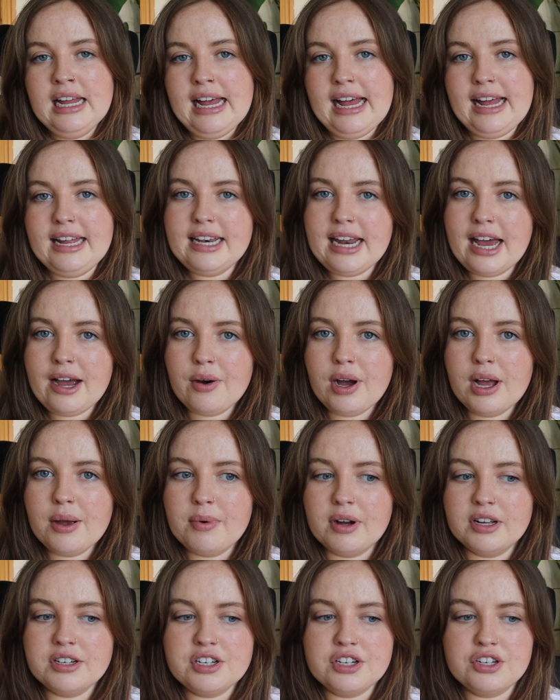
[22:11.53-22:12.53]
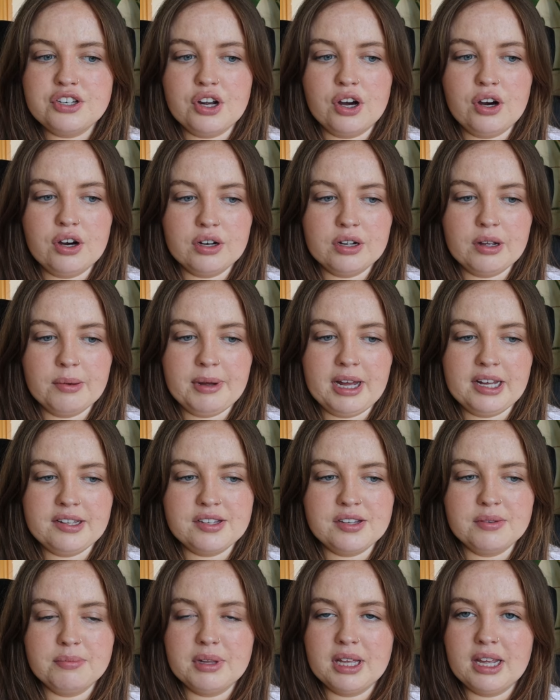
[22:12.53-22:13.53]
And now I want to talk about
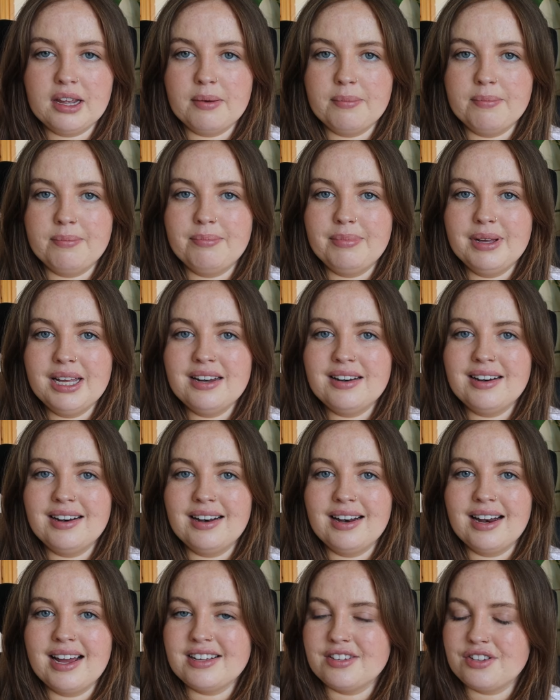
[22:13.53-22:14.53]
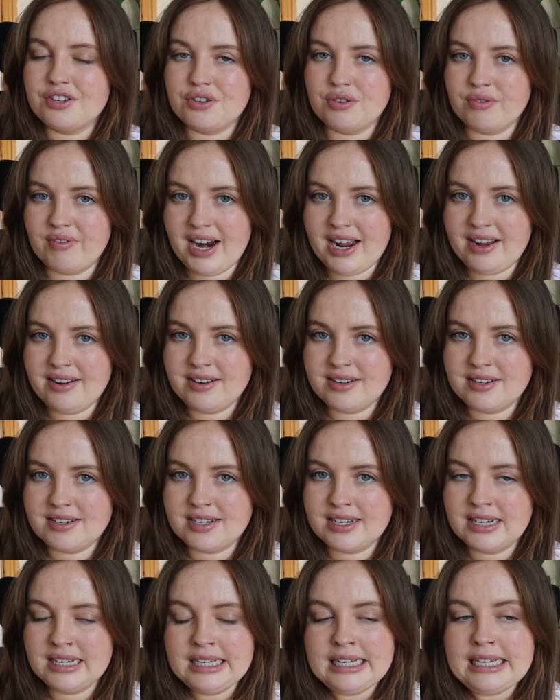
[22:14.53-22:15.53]
something a bit less
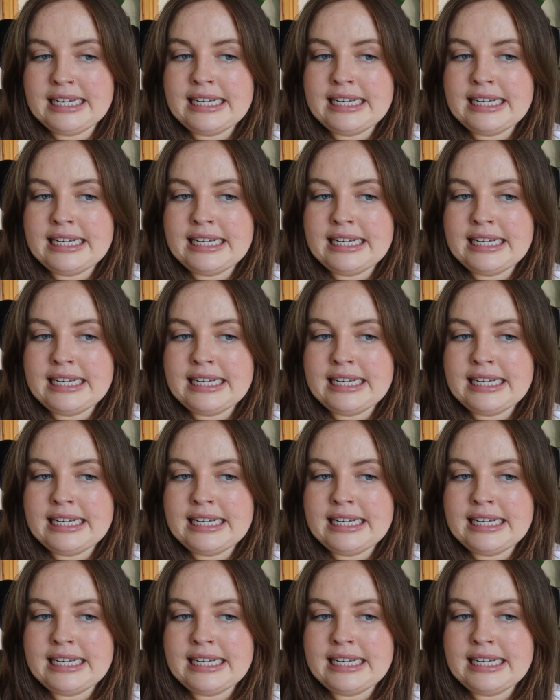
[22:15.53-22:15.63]
direct.